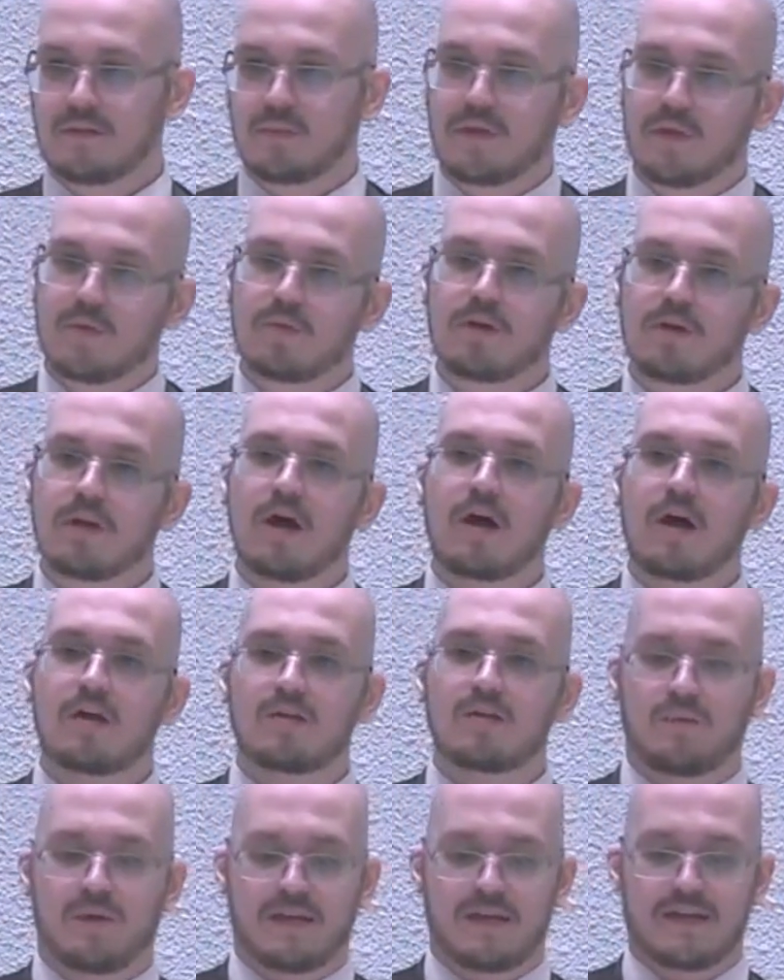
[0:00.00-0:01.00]
We will
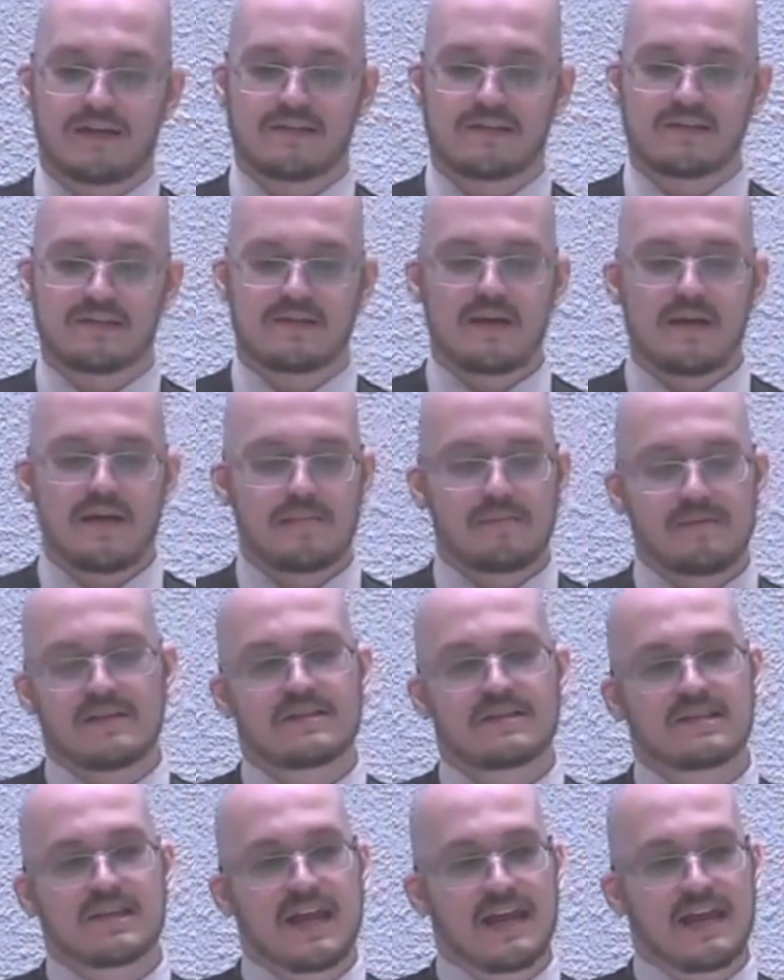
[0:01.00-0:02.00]
always be
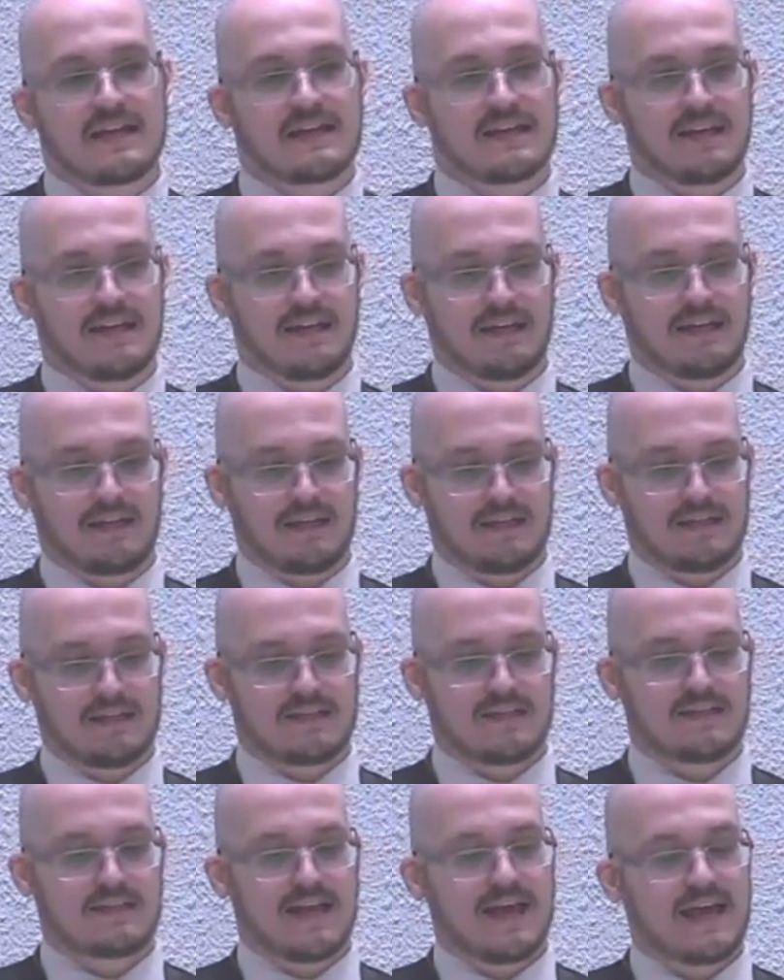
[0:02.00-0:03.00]
standing in
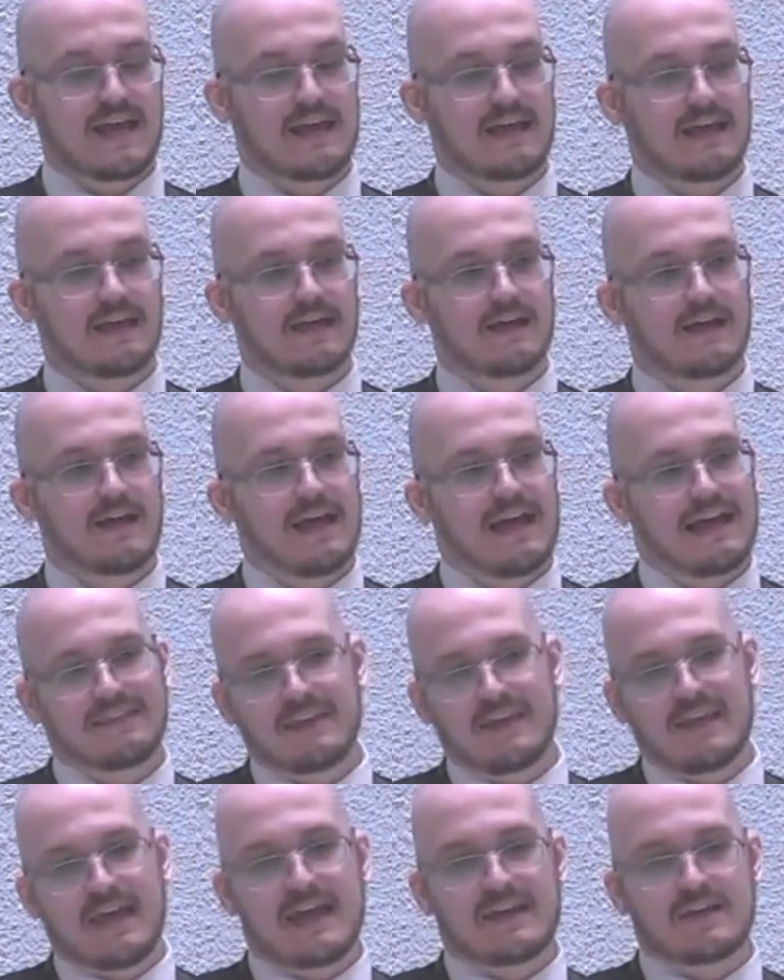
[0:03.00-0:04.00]
today at
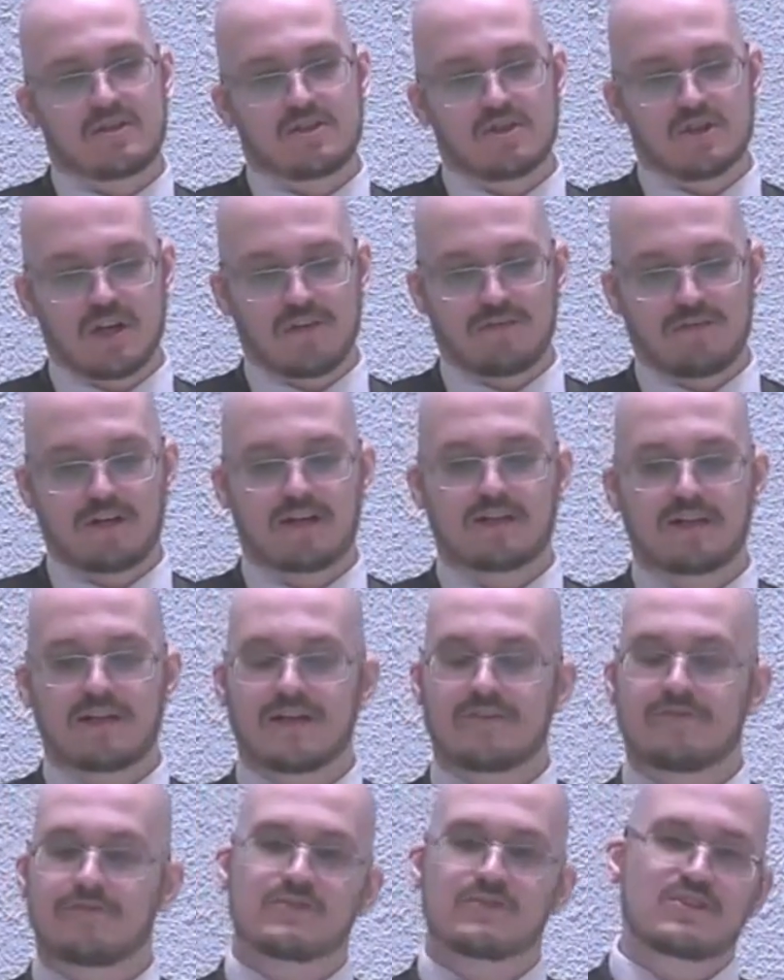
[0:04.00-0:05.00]
the edge of a
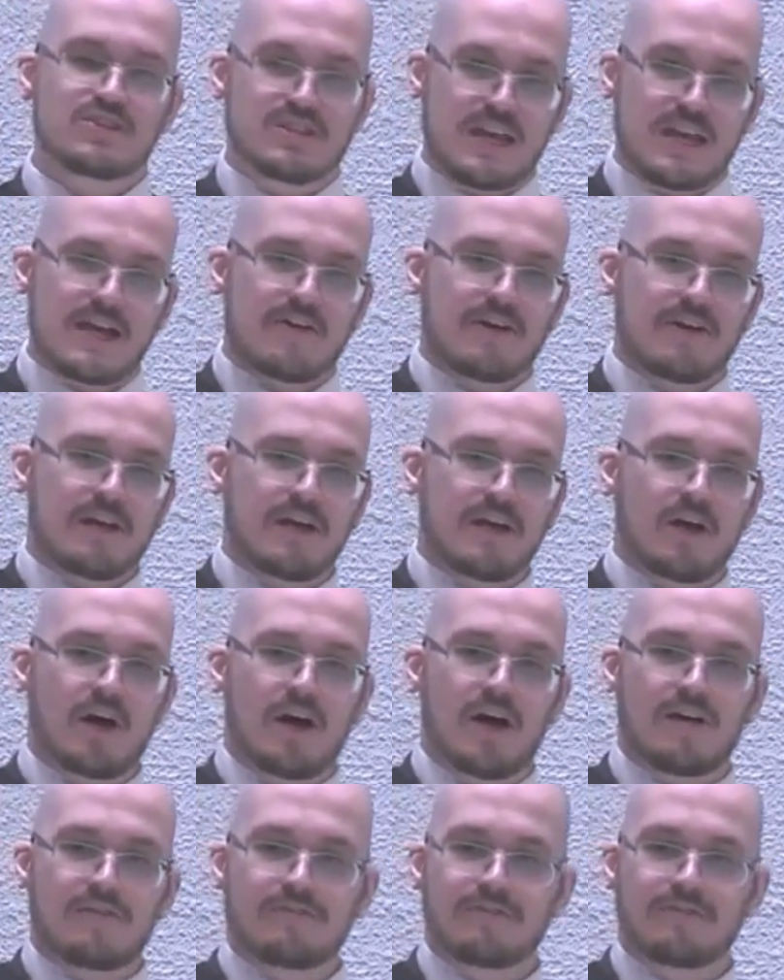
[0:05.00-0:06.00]
cliff, staring
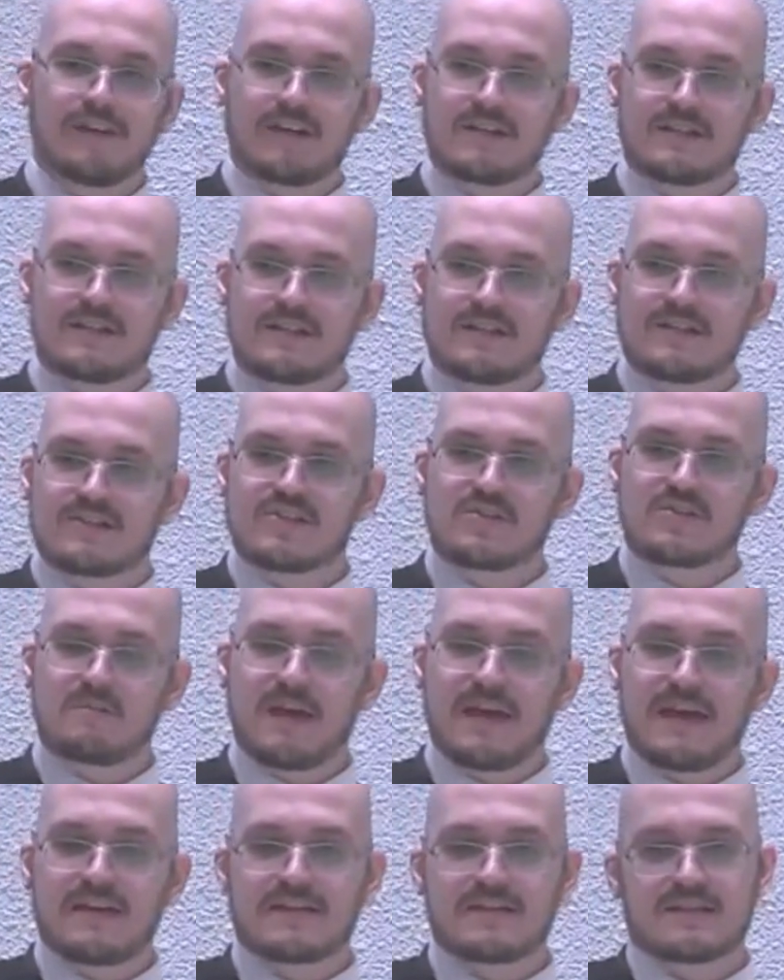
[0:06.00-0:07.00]
off into the
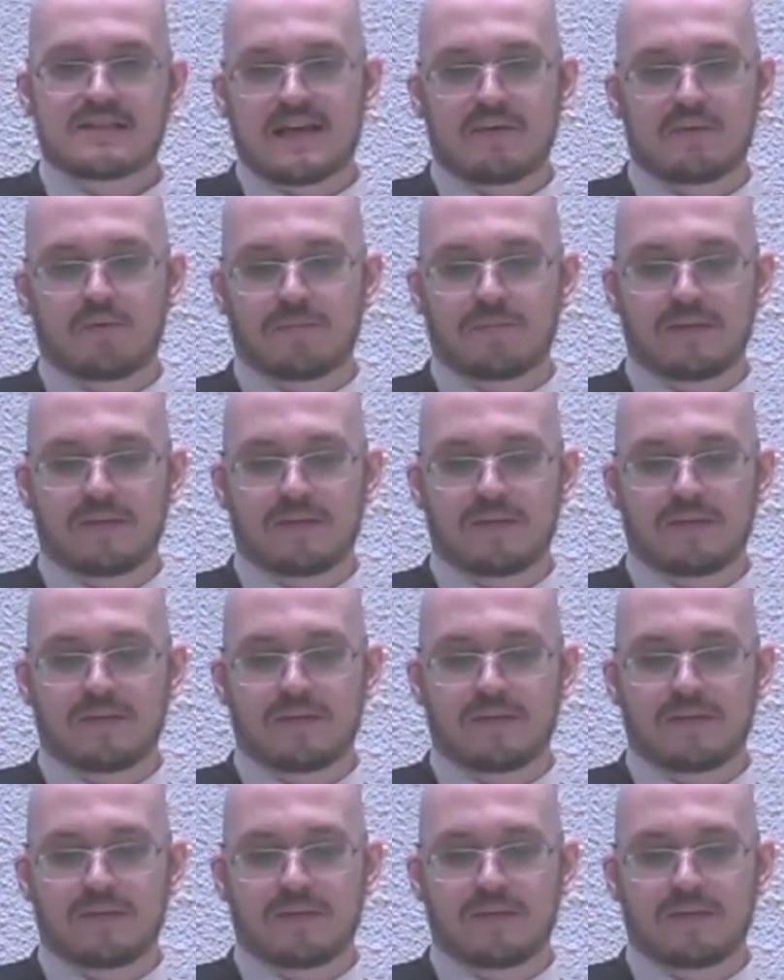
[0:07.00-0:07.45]
space that will